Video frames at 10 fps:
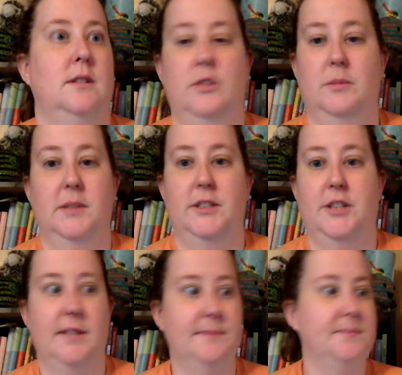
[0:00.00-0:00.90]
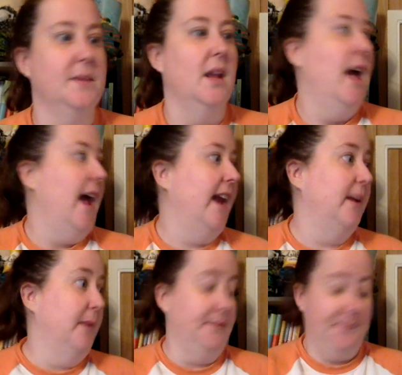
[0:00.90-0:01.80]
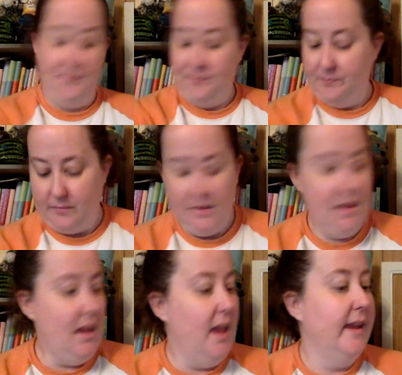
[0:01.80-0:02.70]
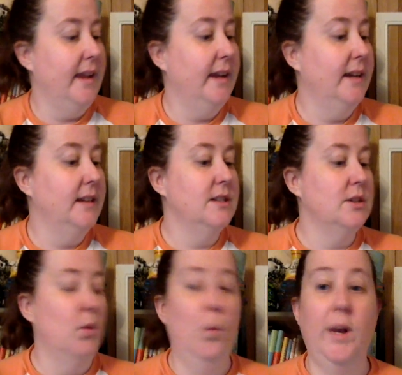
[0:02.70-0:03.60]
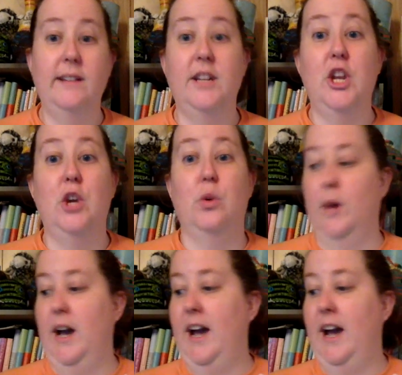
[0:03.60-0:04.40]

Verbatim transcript: too much yarn. Anyway, and what is new?